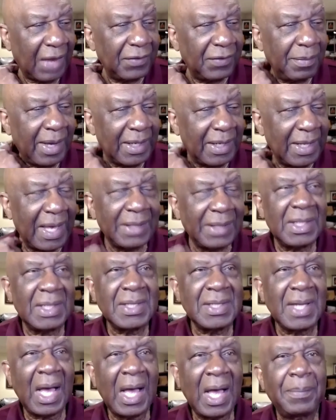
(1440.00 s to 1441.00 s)
everybody at the
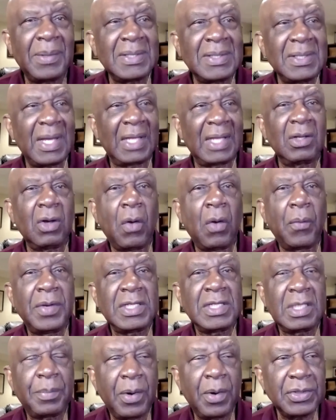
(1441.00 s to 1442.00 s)
top is not
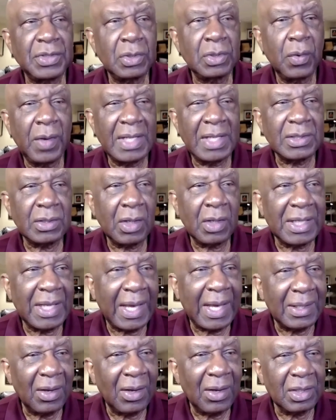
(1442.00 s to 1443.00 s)
always the person who has all
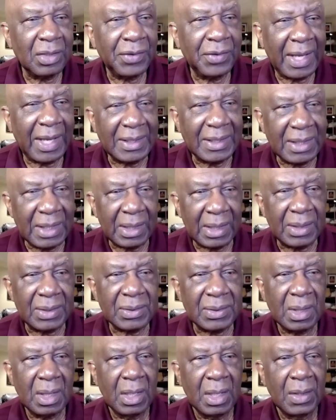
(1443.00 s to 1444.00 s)
the great
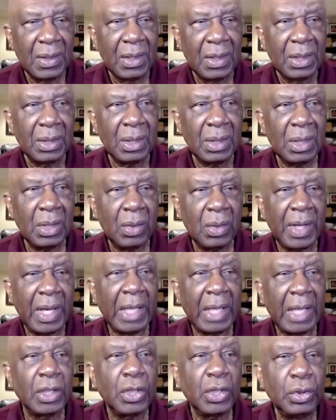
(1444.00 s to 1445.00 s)
ideas.
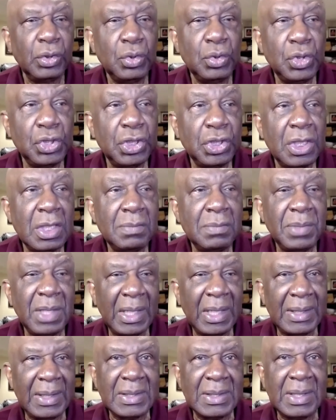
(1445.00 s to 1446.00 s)
Inclusion
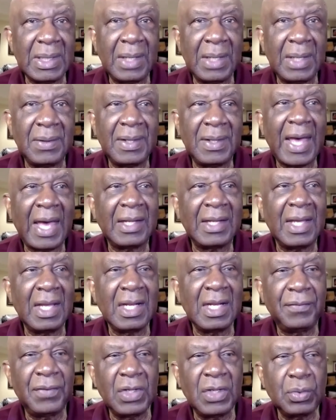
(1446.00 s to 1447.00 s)
means then that
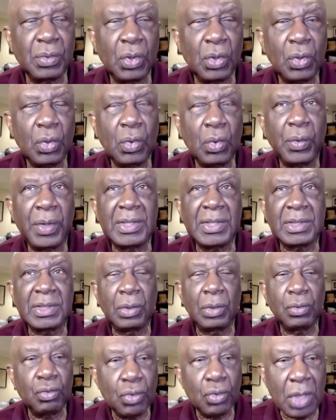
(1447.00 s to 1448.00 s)
individual who is
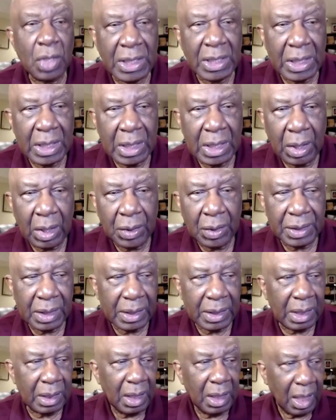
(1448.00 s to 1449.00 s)
the rookie on the
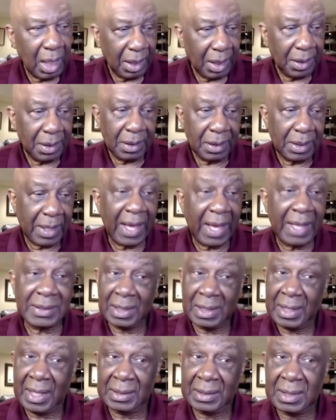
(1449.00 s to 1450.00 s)
thing
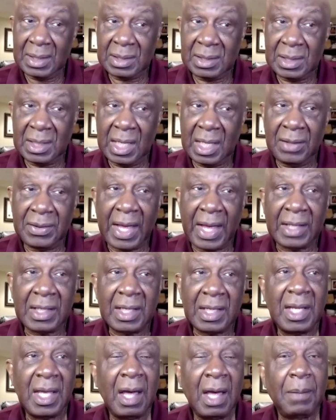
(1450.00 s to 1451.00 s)
has a lot to say that
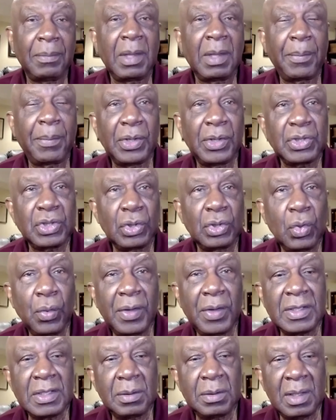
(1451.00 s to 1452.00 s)
can help the person
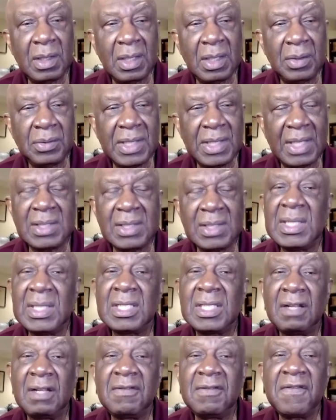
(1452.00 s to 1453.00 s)
who's that
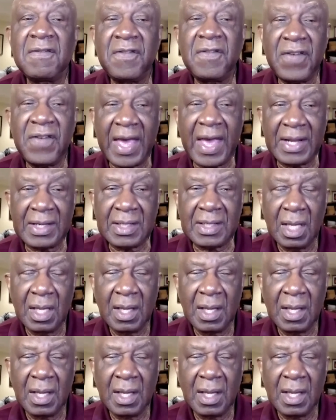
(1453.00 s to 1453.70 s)
seasoned vet.